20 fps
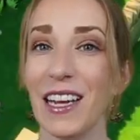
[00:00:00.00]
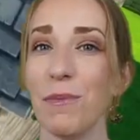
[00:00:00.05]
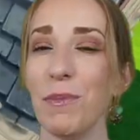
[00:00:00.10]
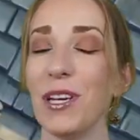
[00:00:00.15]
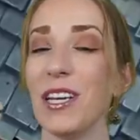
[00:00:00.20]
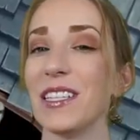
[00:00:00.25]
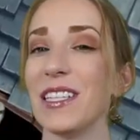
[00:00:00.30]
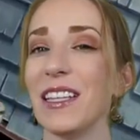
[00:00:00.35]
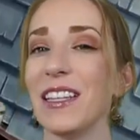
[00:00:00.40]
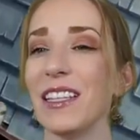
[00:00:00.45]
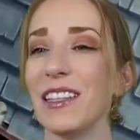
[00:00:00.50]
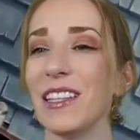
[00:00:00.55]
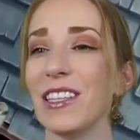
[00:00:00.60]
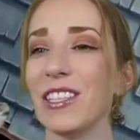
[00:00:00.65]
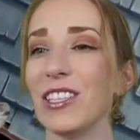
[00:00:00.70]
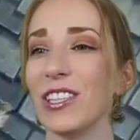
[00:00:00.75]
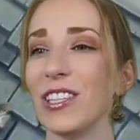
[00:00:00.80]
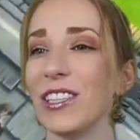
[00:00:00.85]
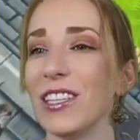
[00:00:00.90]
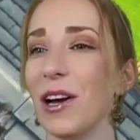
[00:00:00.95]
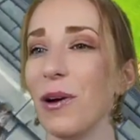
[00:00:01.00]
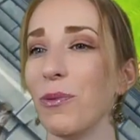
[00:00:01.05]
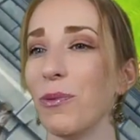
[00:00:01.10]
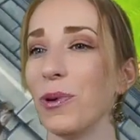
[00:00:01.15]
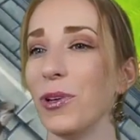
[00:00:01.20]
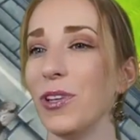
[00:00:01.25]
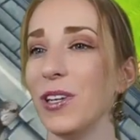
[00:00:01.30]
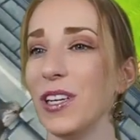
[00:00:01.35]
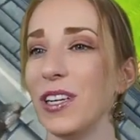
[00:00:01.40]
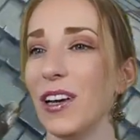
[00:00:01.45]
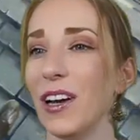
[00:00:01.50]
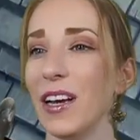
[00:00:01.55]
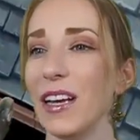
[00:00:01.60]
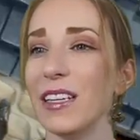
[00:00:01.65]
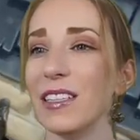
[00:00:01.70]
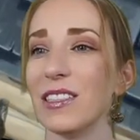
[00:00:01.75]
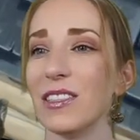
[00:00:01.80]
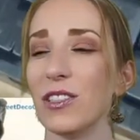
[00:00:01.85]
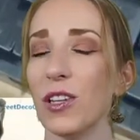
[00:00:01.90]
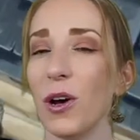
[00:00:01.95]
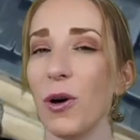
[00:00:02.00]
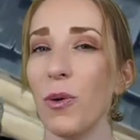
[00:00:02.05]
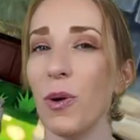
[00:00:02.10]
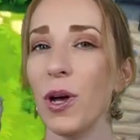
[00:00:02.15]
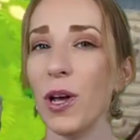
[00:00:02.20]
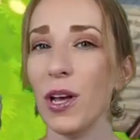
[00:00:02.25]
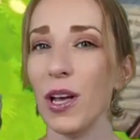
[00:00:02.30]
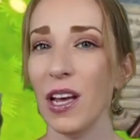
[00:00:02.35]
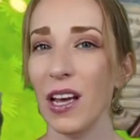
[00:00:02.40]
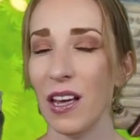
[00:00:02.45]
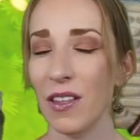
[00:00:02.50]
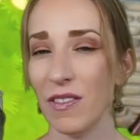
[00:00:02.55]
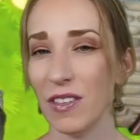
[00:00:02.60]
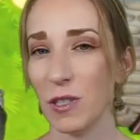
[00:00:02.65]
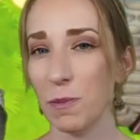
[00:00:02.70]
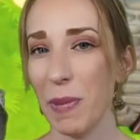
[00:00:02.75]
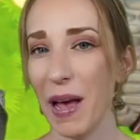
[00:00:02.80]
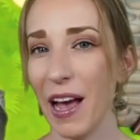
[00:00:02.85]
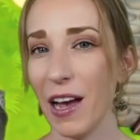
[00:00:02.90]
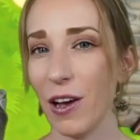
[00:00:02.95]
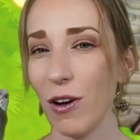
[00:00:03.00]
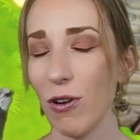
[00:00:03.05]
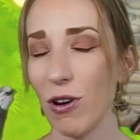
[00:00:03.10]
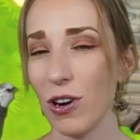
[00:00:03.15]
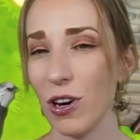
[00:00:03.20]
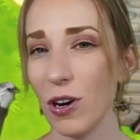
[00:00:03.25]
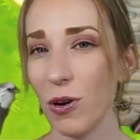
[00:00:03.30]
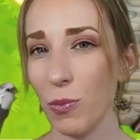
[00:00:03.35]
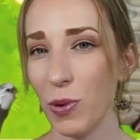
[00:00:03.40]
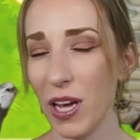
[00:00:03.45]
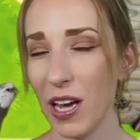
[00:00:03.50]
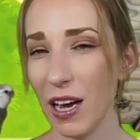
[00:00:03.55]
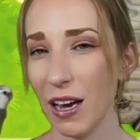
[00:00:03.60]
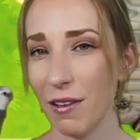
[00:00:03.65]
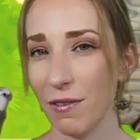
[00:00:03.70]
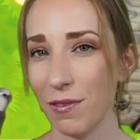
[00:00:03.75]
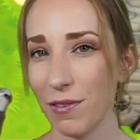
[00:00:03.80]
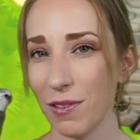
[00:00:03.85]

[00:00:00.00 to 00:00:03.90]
because I think this turned out really nice. So in this back corner we have